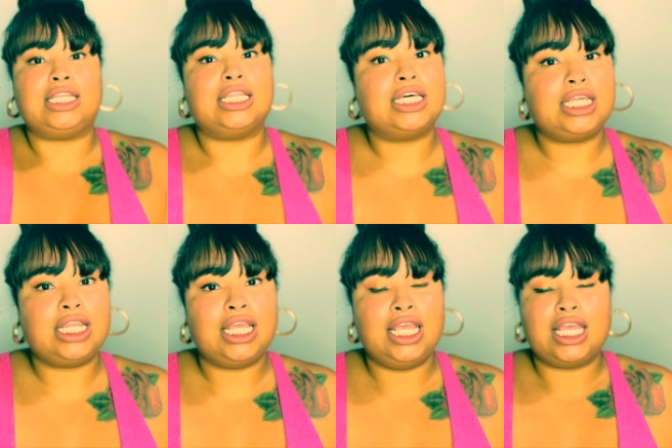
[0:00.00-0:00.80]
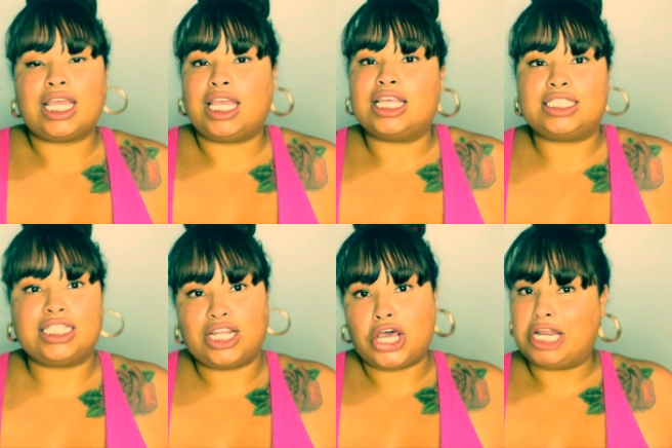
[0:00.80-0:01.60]
Nunn gets
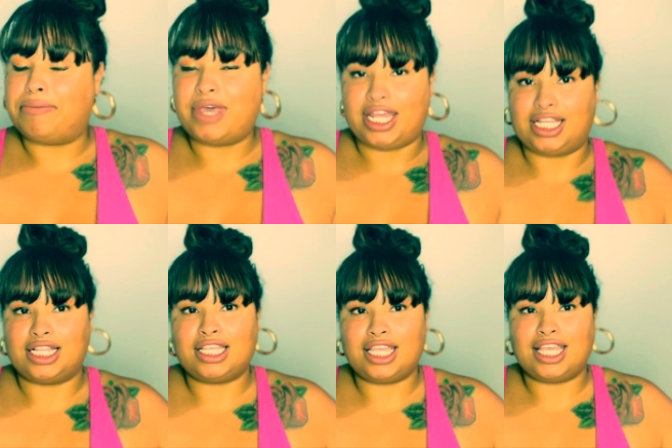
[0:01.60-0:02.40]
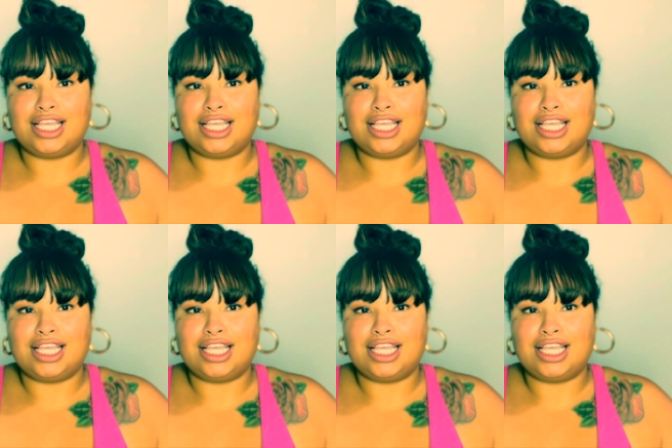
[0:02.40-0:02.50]
in automatically.